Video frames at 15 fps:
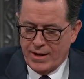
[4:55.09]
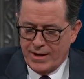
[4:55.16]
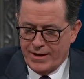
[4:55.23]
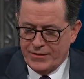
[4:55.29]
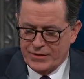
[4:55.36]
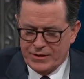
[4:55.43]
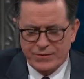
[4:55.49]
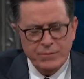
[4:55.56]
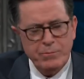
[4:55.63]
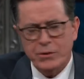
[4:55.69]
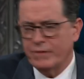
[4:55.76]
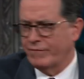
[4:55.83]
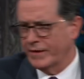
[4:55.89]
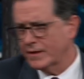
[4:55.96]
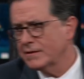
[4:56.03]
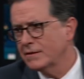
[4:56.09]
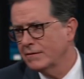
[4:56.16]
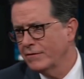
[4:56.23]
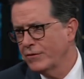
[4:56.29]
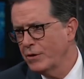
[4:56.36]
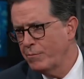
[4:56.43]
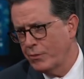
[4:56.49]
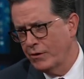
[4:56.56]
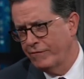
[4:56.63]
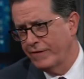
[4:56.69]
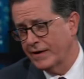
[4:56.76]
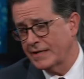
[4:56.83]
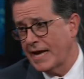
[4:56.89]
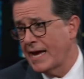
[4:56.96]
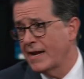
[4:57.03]
Uh, they're perfect. They're
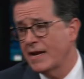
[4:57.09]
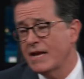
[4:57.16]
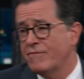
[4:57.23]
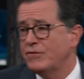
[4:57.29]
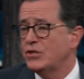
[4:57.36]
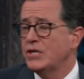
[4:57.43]
perfect. And if